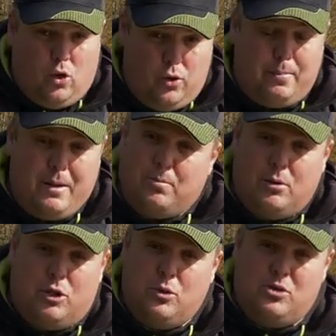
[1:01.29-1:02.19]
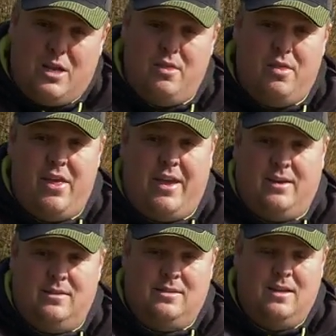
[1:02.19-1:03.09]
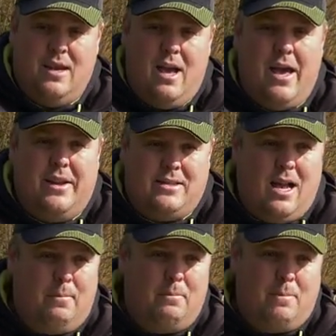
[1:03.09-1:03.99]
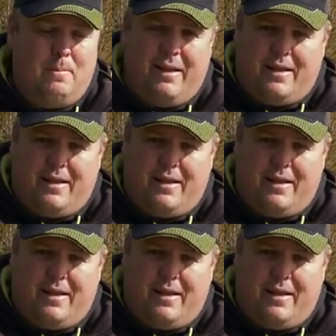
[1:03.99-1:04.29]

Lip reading: other people do certain things, and it's helped me make